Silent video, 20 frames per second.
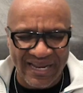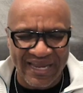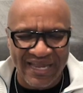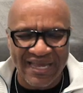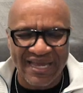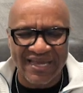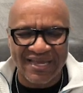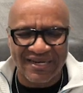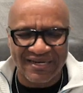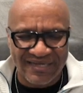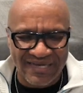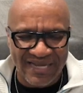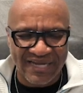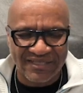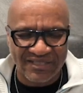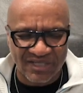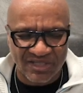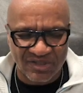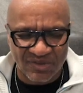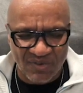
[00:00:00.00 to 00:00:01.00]
and get
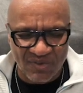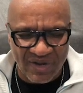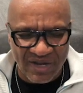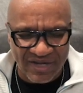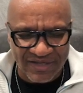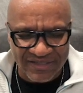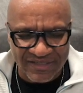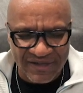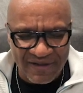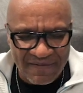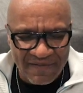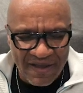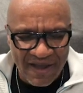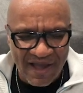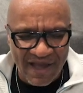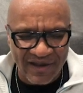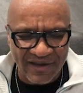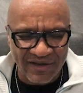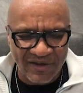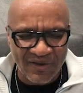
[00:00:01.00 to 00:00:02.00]
connected to us,
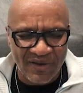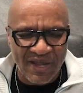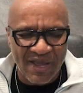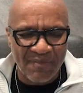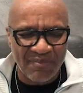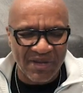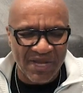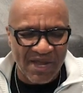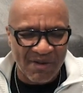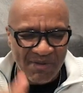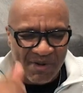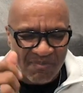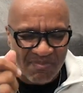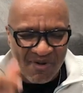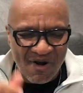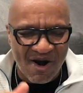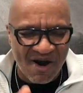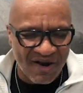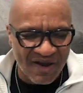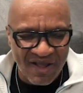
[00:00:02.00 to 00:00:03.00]
hallelujah, and become a
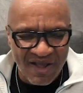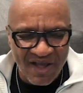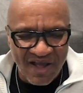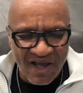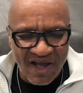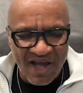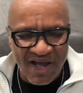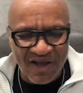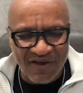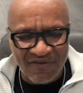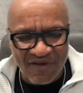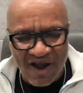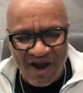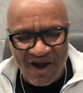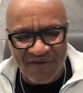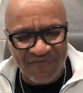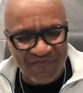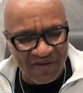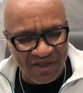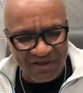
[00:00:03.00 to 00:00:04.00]
part of
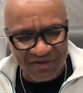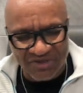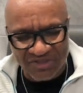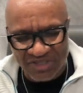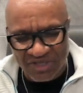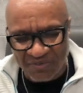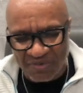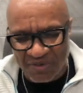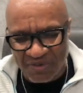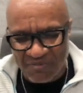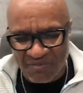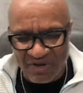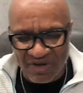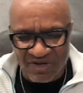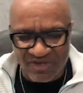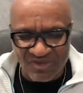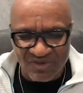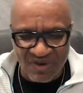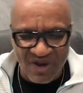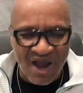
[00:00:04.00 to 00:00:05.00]
our fellowship and
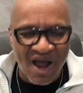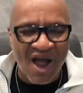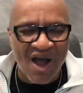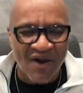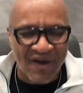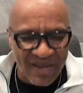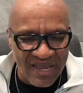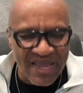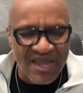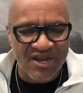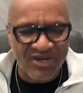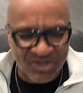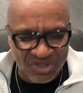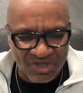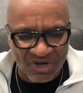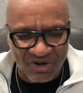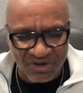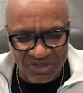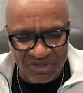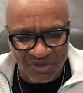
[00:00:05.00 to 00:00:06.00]
ministry, our
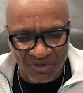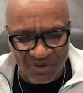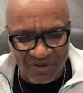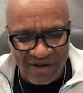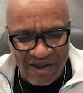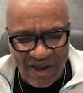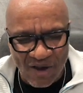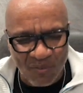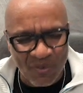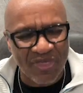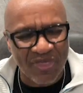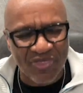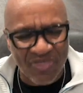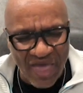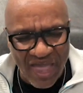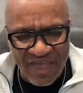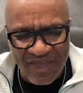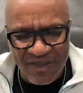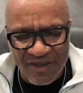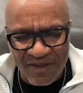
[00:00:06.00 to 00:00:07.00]
e-church, Lord God. We
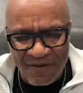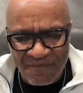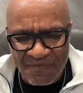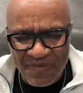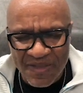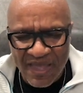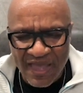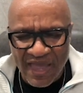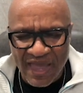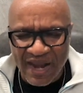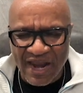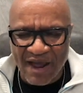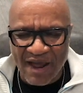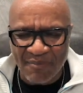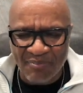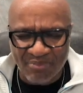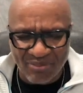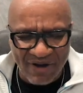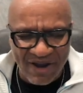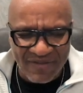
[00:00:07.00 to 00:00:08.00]
thank you, and I
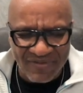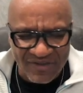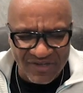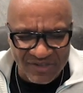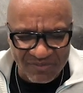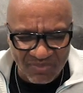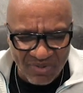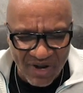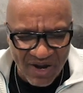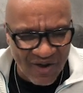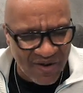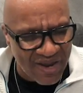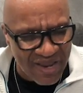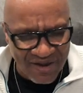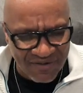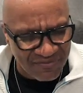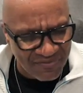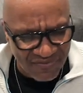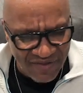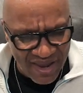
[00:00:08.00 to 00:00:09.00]
pray this prayer
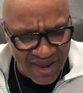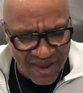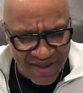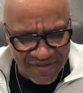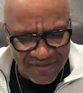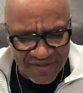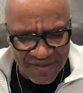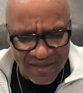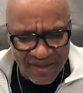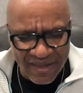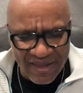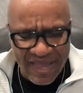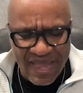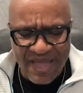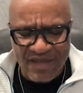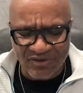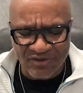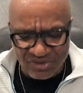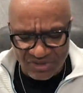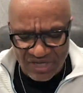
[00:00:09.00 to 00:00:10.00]
in faith.
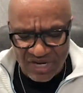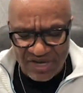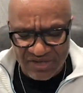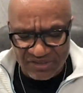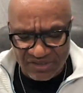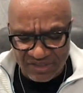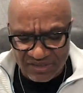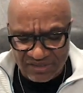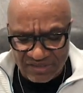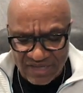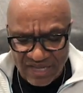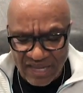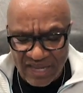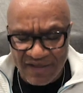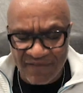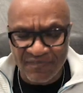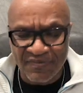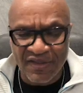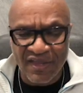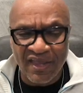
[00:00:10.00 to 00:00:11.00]
In Jesus'
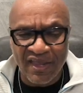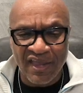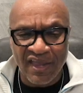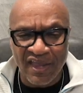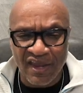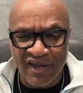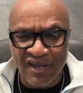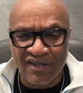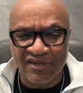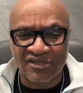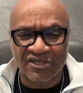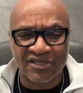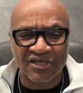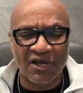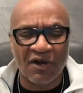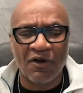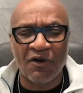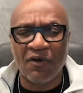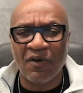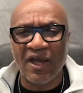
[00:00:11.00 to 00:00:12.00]
name, it is
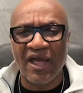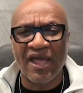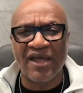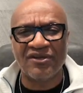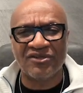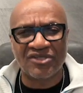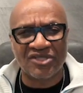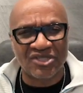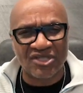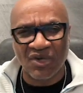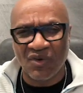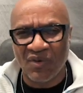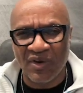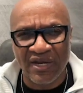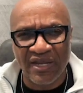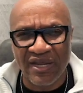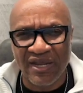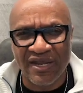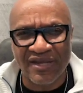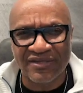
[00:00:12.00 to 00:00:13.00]
so, and so it
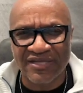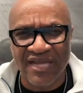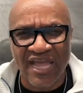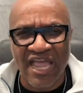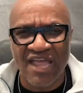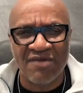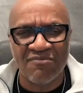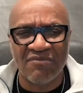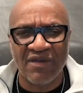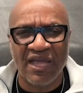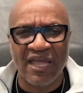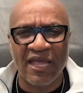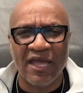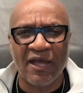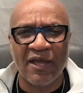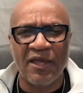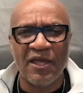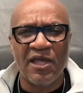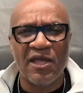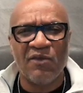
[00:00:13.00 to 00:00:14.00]
is.
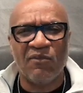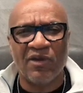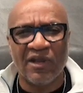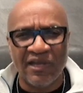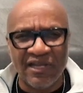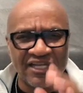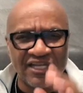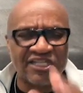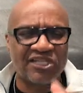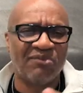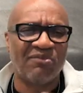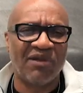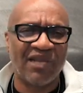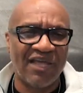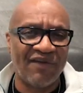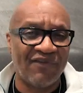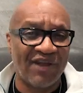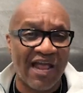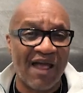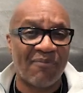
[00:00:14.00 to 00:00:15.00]
Amen. But listen,
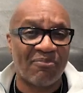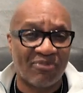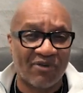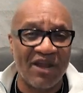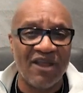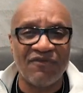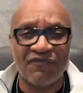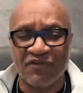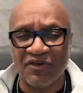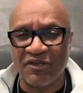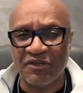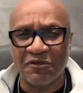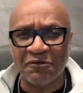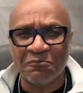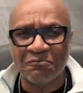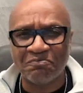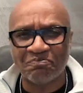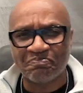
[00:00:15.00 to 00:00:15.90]
beloved, I prayed for you.